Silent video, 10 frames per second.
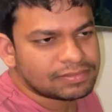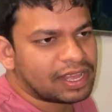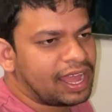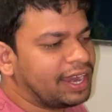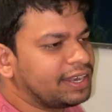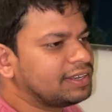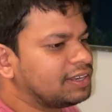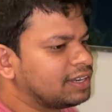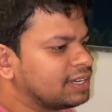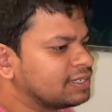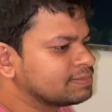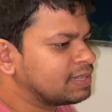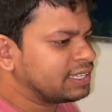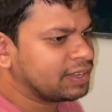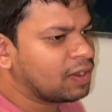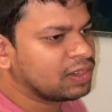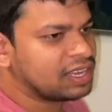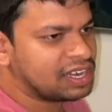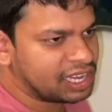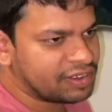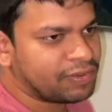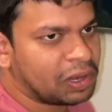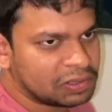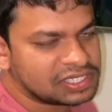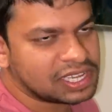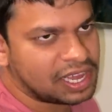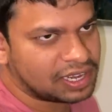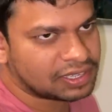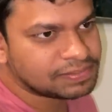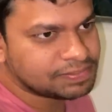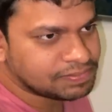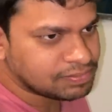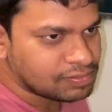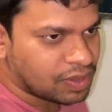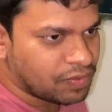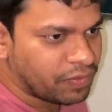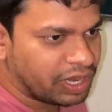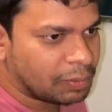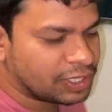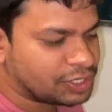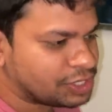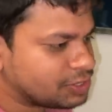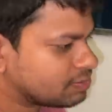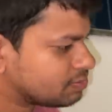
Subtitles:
And I think all the 100k followers are very much